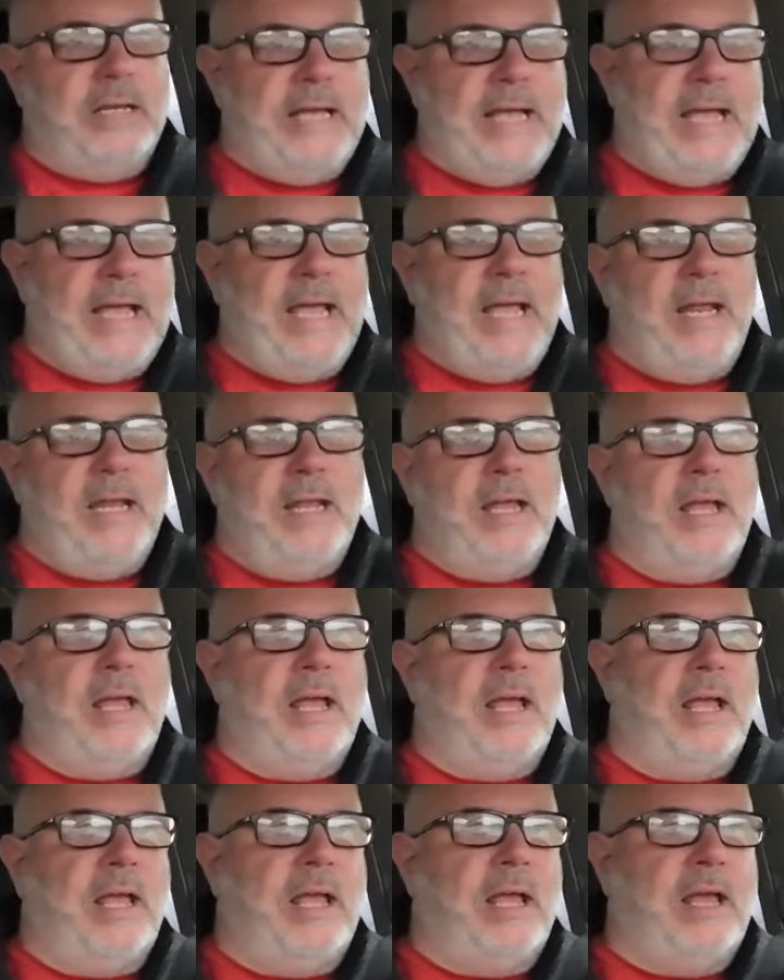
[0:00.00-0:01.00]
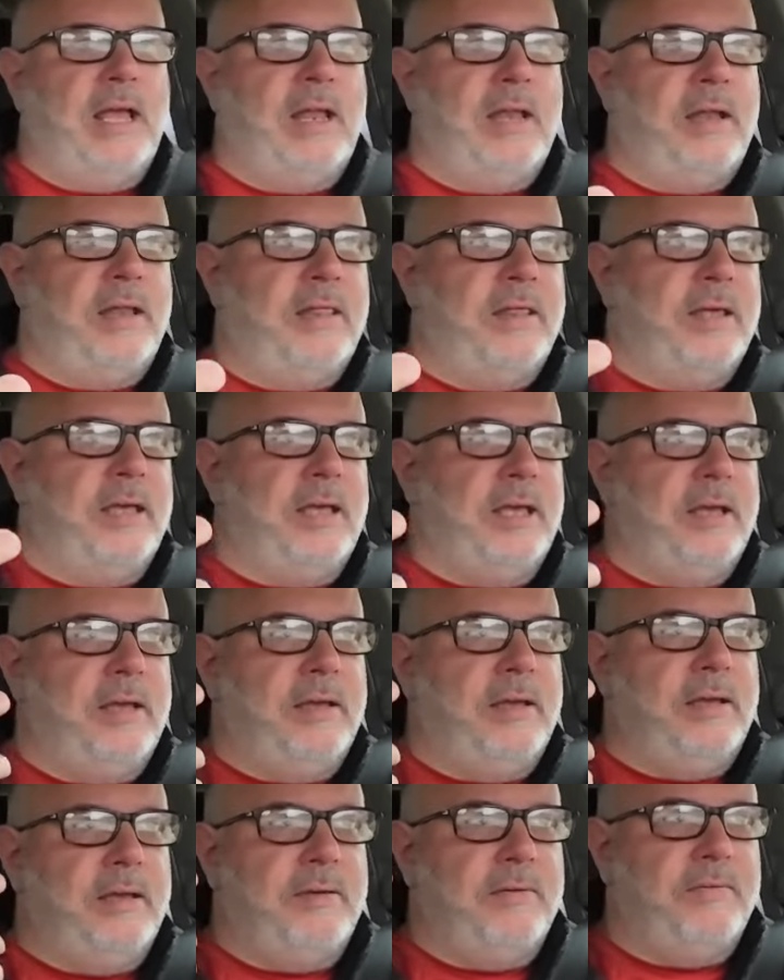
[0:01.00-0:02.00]
Gain, and
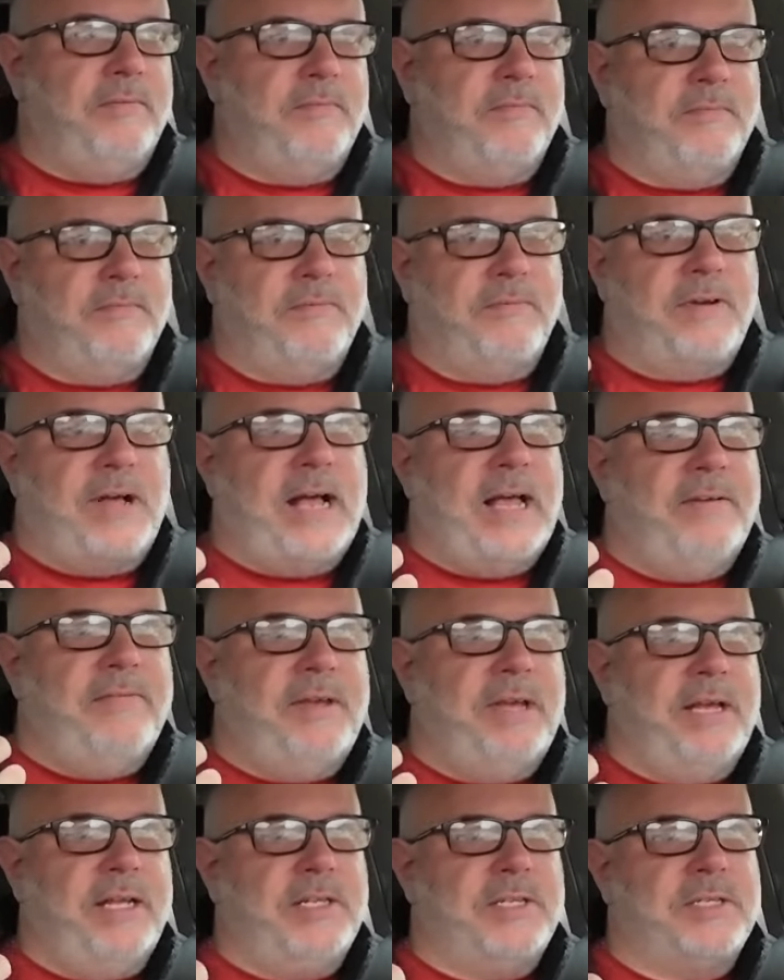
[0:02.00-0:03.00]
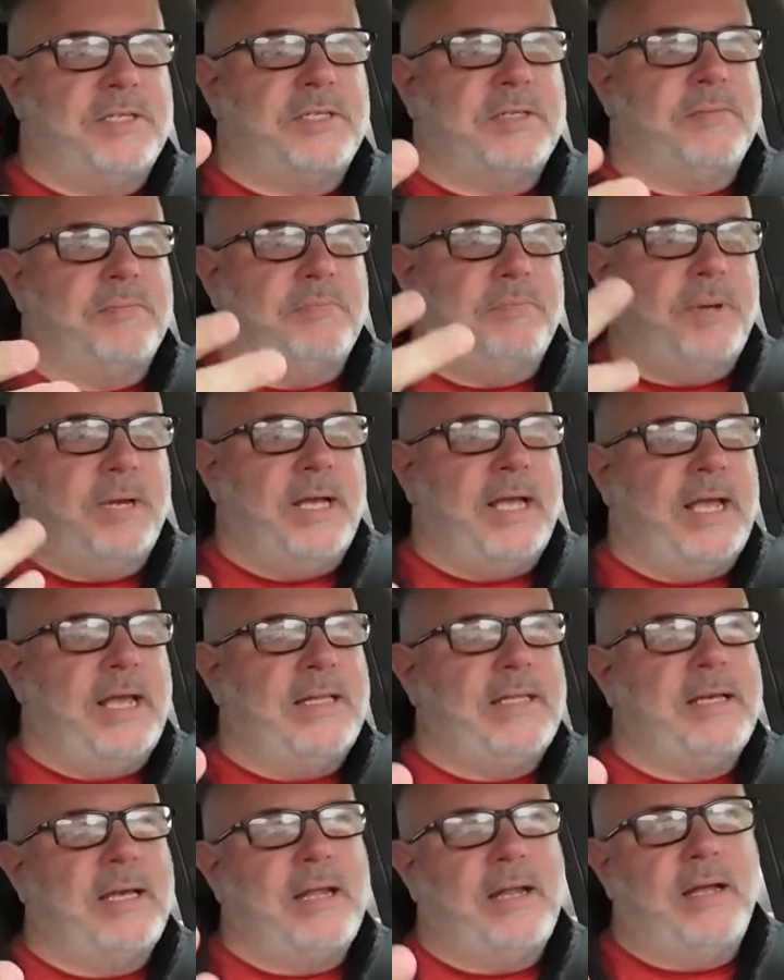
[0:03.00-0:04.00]
the 5/8 big
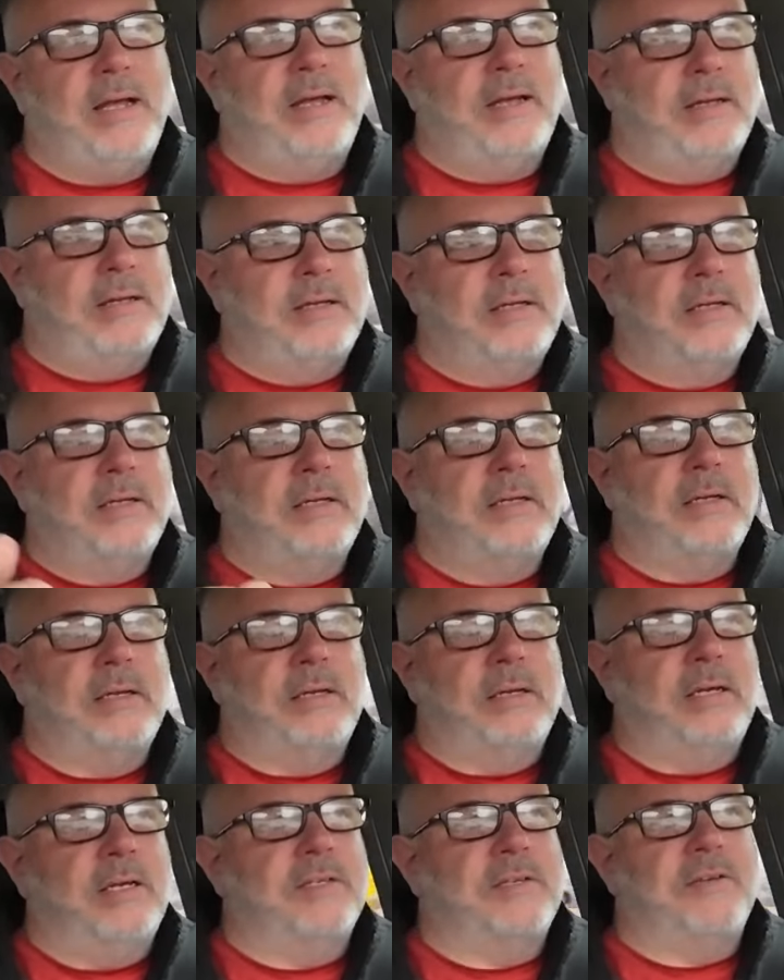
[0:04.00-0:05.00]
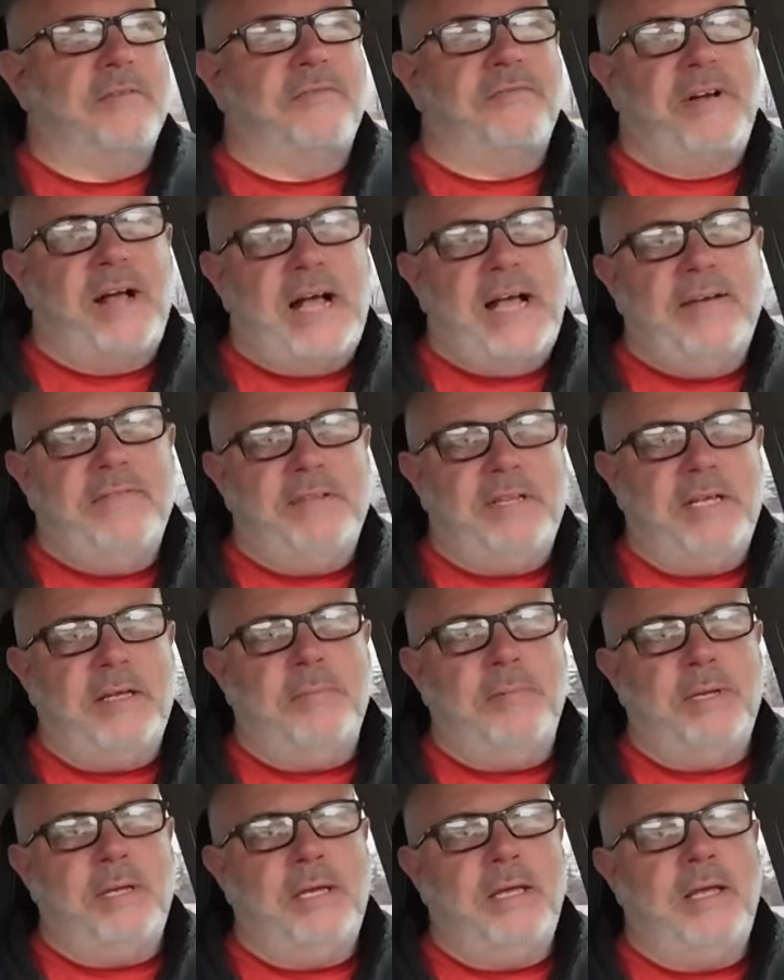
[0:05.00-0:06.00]
antenna is a 5
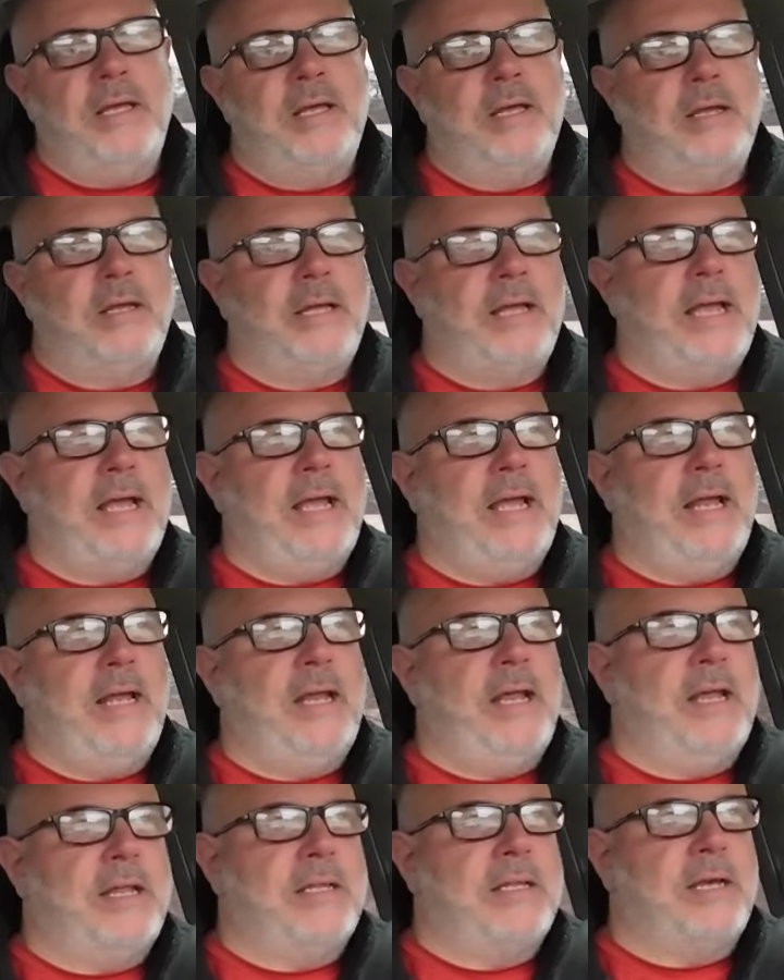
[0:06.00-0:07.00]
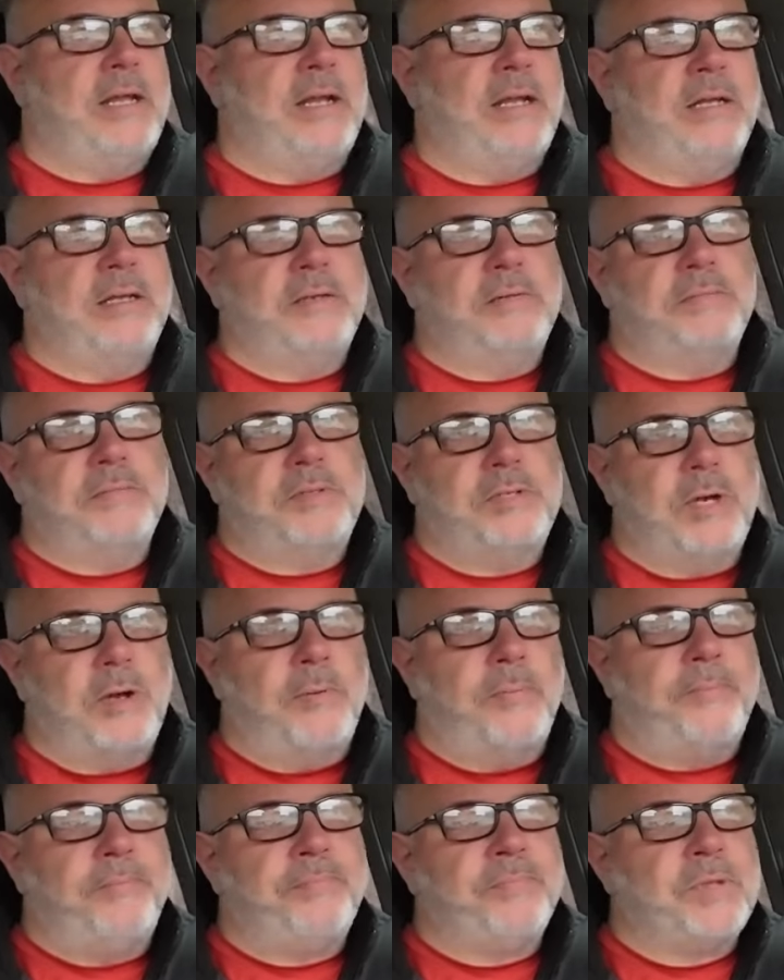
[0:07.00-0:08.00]
dB gain antenna.
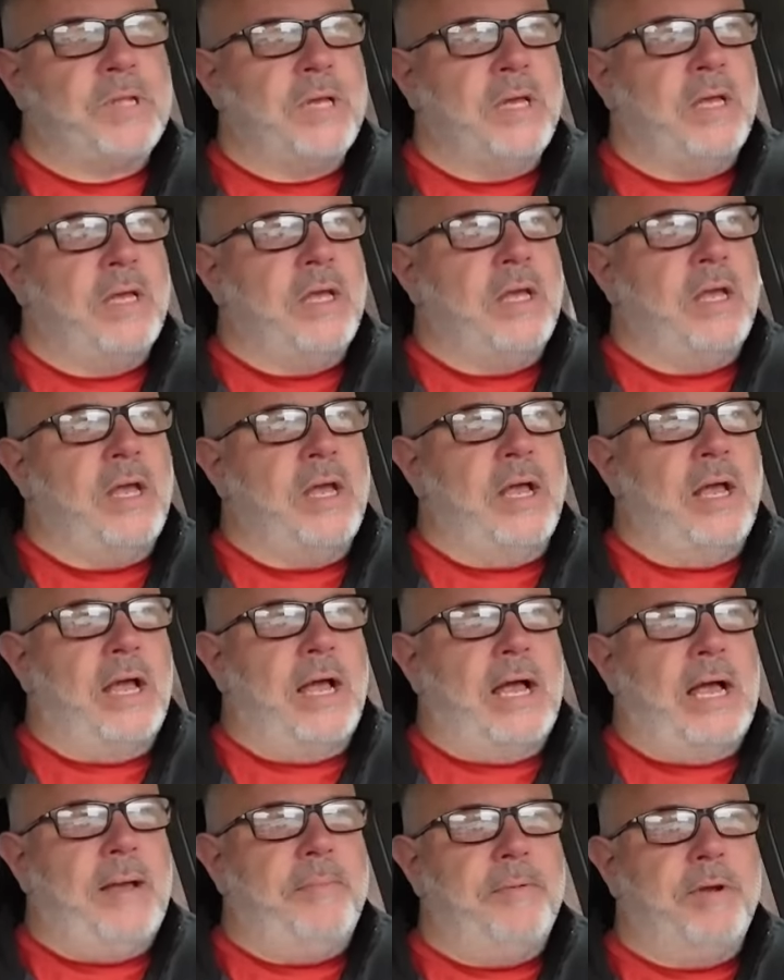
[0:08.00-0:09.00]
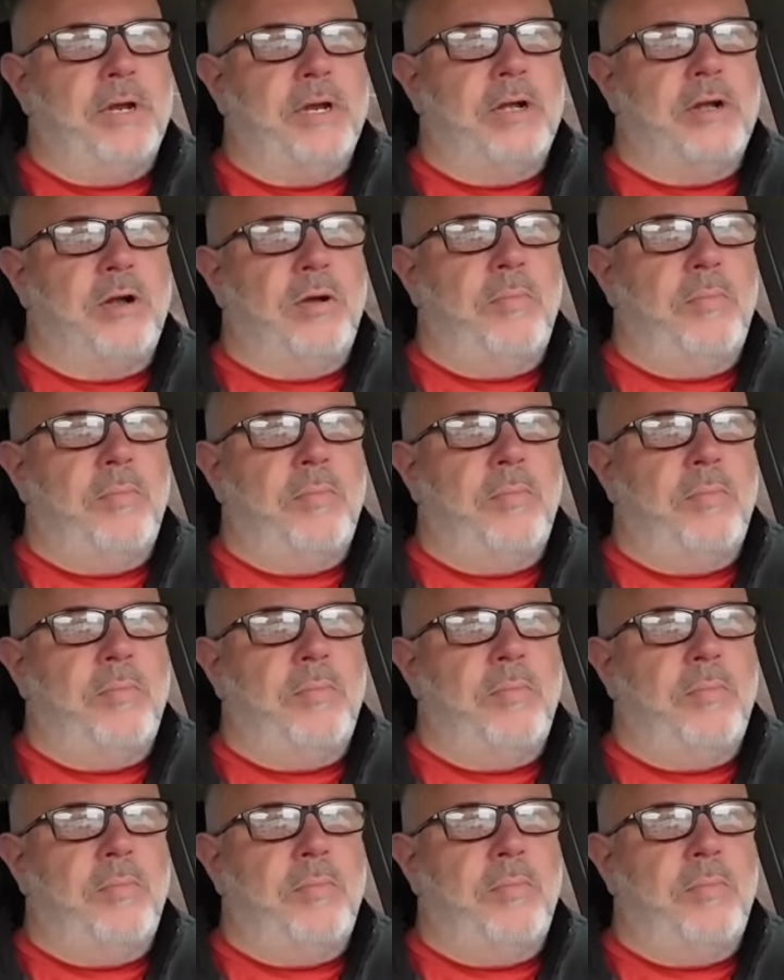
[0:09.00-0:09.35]
So I'm going